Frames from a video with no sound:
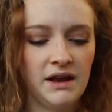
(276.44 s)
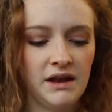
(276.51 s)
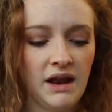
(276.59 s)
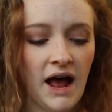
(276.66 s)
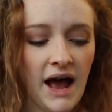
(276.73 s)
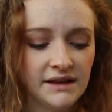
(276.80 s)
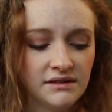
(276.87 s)
and
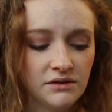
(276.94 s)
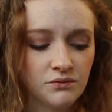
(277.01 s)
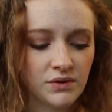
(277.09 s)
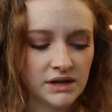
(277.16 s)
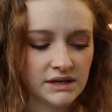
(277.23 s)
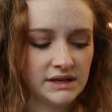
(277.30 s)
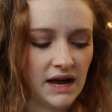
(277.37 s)
it has it
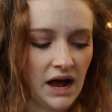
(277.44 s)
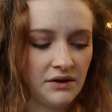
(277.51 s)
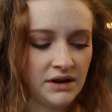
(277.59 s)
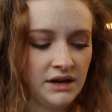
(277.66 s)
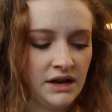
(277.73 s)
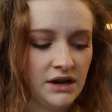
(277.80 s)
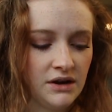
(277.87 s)
written
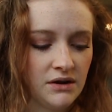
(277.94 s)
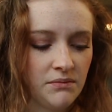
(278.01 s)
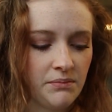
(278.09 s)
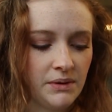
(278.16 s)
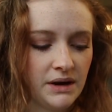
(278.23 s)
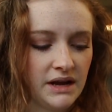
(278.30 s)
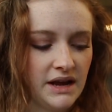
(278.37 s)
down in here,
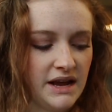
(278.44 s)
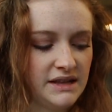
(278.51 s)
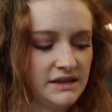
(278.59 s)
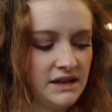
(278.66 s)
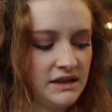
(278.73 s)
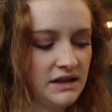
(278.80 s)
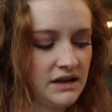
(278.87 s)
but
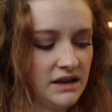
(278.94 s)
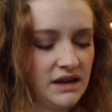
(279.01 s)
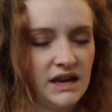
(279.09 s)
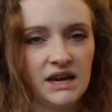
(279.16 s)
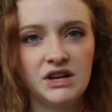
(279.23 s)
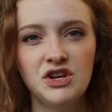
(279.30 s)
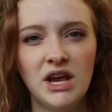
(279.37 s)
it's in the
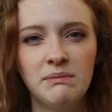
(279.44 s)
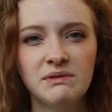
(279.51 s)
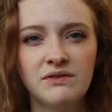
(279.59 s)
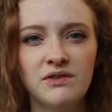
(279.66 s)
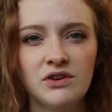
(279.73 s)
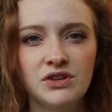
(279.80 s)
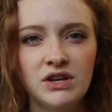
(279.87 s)
King
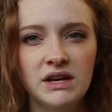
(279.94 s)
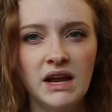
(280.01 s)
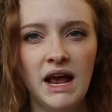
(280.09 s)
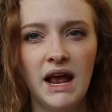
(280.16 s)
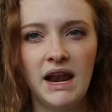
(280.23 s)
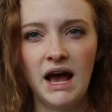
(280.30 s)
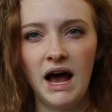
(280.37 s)
James Version,
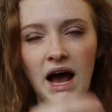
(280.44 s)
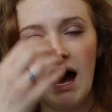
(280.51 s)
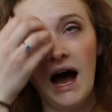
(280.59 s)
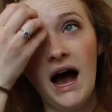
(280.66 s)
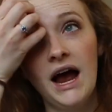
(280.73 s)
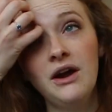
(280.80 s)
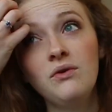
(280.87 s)
and
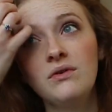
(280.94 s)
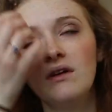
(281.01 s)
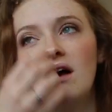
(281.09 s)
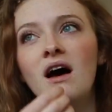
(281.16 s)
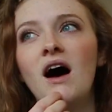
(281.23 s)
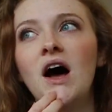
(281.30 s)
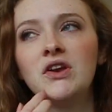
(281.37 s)
I don't
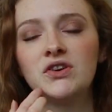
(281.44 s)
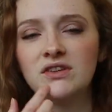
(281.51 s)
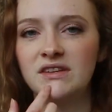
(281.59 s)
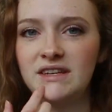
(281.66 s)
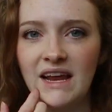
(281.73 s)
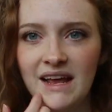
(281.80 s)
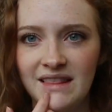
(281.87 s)

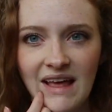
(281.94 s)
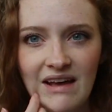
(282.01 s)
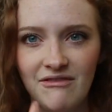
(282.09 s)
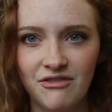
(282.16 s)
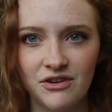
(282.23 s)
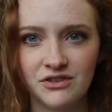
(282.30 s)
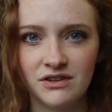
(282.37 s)
understand
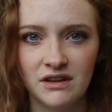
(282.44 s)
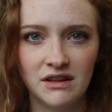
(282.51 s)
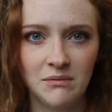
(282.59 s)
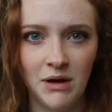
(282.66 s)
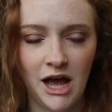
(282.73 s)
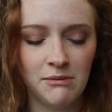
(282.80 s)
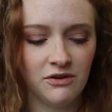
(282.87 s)
that version of
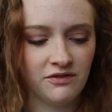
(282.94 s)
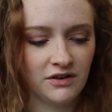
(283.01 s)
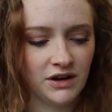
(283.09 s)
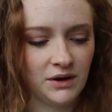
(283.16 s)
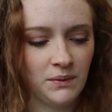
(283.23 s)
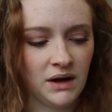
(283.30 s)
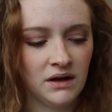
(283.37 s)
the Bible
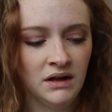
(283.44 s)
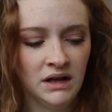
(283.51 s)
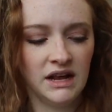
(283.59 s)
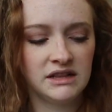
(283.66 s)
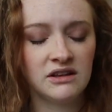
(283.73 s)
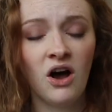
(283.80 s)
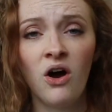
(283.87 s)
very well.
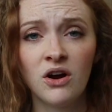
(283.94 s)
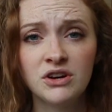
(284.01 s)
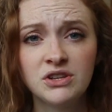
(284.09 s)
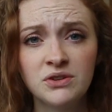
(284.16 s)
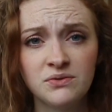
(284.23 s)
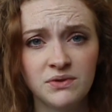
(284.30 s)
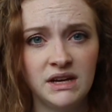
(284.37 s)
It's
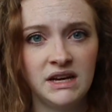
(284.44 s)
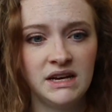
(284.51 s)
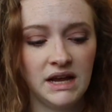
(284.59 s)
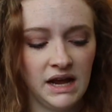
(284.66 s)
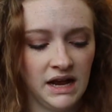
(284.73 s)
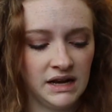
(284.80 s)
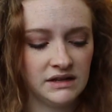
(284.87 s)
hard to
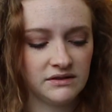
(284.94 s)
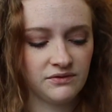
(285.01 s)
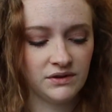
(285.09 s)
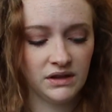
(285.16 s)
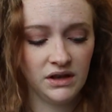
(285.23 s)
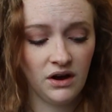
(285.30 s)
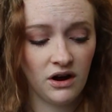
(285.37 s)
read and it's
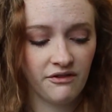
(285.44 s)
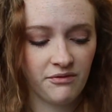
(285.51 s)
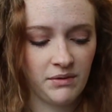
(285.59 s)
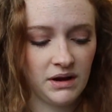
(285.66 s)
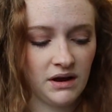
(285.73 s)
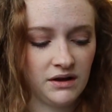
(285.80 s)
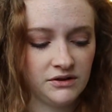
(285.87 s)
really hard
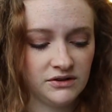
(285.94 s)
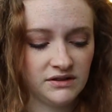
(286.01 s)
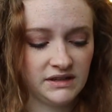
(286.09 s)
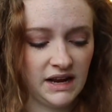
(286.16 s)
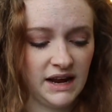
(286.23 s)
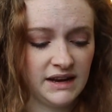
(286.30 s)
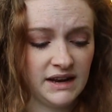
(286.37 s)
for me to
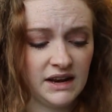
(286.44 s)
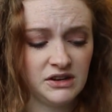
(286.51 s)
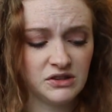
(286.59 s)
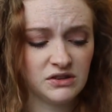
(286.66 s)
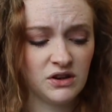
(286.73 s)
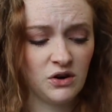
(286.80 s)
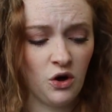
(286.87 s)
understand, and I
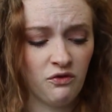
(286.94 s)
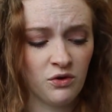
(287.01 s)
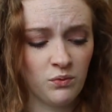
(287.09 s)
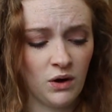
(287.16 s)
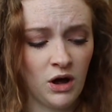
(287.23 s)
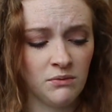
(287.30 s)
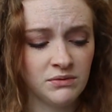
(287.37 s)
just get
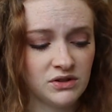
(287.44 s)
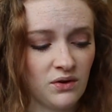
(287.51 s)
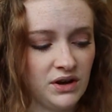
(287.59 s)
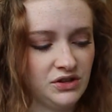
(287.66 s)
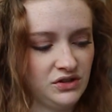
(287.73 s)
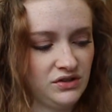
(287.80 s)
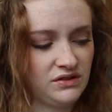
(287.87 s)
overwhelmed,
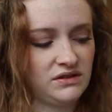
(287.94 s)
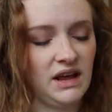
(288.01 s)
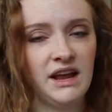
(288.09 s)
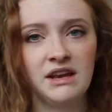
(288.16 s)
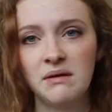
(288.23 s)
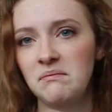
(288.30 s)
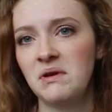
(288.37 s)
so I just
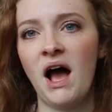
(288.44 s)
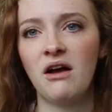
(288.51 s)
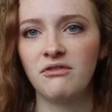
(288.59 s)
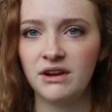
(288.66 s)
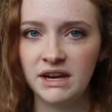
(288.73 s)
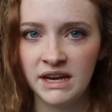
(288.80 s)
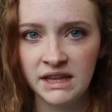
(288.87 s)
end up
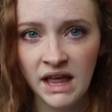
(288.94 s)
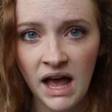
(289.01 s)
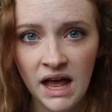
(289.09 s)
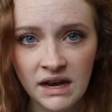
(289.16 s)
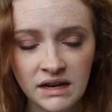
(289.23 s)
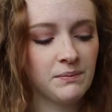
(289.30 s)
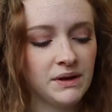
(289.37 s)
not reading
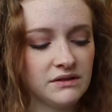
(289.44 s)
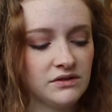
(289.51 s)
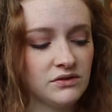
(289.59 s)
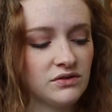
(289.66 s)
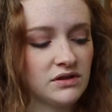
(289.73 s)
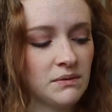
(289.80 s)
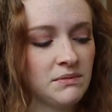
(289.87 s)
that. But
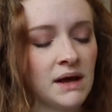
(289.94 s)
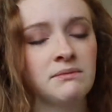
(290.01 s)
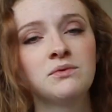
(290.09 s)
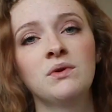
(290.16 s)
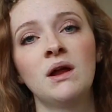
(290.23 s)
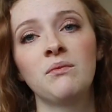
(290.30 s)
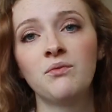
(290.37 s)
so
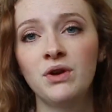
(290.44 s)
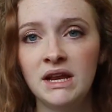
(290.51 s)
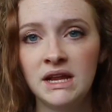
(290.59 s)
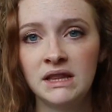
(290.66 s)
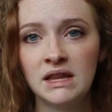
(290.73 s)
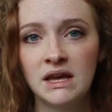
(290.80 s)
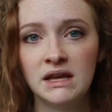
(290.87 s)
sometimes when I'm
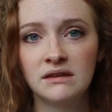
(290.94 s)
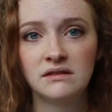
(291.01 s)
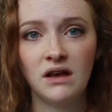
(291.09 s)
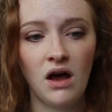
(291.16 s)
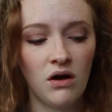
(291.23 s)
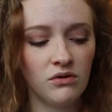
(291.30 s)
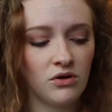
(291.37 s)
reading
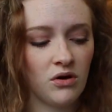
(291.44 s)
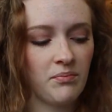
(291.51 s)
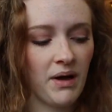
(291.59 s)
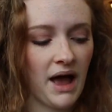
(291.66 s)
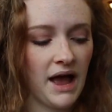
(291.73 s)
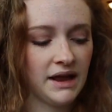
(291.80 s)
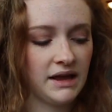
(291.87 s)
this, I'll go
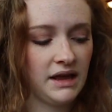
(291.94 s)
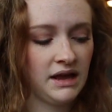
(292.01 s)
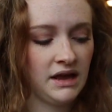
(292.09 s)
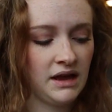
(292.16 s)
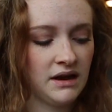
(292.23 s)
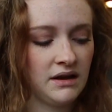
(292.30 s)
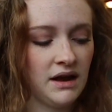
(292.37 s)
back
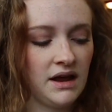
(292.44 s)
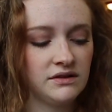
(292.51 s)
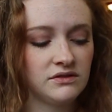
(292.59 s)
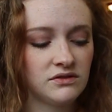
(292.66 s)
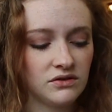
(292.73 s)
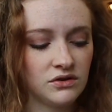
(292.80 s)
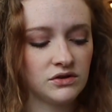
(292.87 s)
in
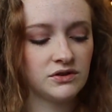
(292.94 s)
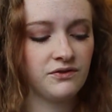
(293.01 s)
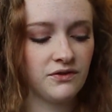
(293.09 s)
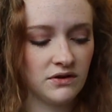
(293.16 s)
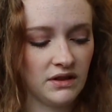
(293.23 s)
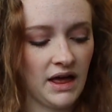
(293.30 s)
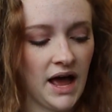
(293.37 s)
and search
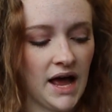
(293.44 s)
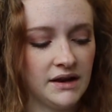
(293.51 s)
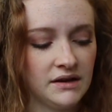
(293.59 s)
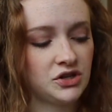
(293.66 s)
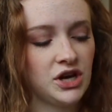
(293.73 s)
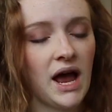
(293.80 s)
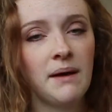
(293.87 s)
for
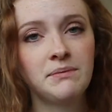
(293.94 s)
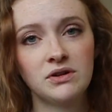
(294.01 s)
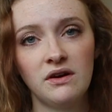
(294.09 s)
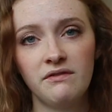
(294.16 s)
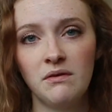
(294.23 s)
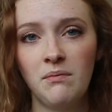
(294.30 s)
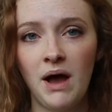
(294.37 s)
that
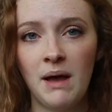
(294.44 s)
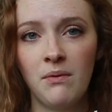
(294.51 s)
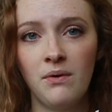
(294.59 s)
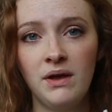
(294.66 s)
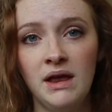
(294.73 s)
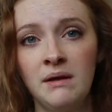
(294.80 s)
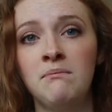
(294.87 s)
chapter of the
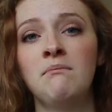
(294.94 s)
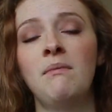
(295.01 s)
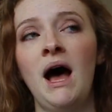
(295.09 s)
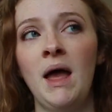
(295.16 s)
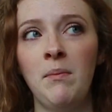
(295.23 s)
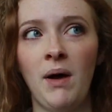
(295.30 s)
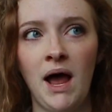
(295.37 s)
Bible in
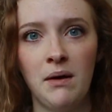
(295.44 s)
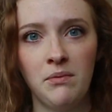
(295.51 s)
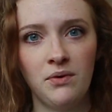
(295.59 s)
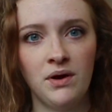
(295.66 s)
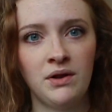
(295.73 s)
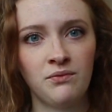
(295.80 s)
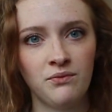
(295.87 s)
my
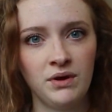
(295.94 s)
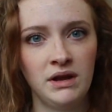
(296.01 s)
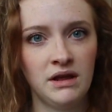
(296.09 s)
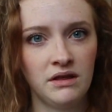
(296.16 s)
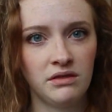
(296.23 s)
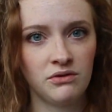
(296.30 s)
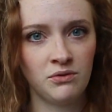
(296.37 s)
Bible and
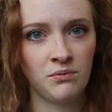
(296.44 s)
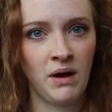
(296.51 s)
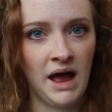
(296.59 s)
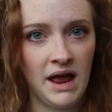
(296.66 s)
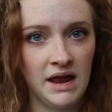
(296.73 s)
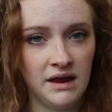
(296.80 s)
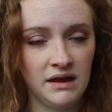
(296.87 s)
read it through
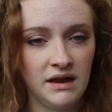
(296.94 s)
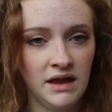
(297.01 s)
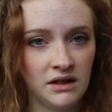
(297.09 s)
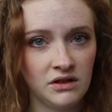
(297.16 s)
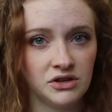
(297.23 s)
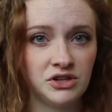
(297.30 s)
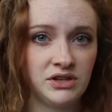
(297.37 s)
my
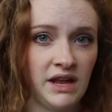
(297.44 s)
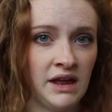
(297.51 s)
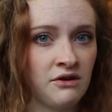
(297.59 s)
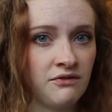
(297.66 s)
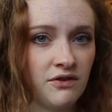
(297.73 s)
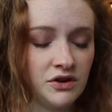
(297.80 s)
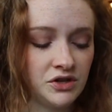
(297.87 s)
English
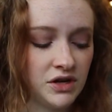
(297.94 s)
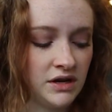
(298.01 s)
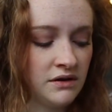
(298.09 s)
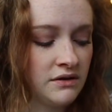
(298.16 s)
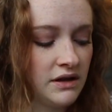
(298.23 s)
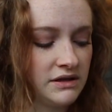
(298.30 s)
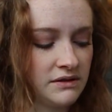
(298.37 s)
Standard
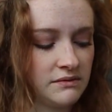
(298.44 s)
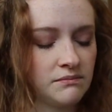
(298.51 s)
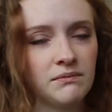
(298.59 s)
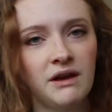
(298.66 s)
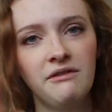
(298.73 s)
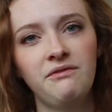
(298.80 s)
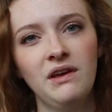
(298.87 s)
Version. That's
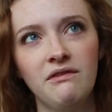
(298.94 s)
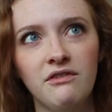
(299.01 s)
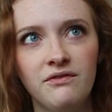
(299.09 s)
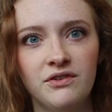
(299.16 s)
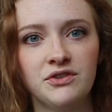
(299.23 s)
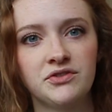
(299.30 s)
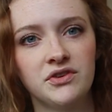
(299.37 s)
my
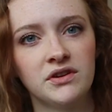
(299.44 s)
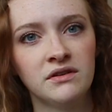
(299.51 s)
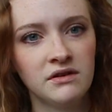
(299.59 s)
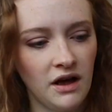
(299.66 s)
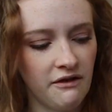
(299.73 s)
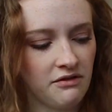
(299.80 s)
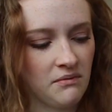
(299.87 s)
favorite version
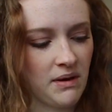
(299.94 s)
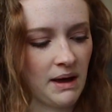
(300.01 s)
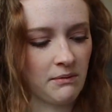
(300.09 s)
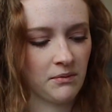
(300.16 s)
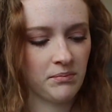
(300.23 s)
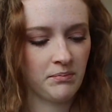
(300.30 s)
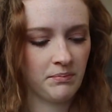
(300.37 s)
of the
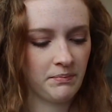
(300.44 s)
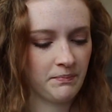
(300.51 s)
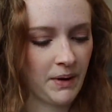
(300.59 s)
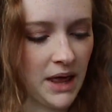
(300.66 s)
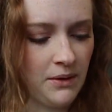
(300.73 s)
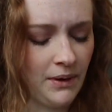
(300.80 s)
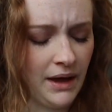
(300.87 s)
Bible,
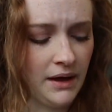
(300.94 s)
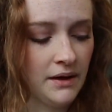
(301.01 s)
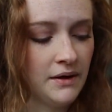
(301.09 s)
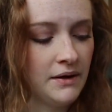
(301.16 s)
by the way.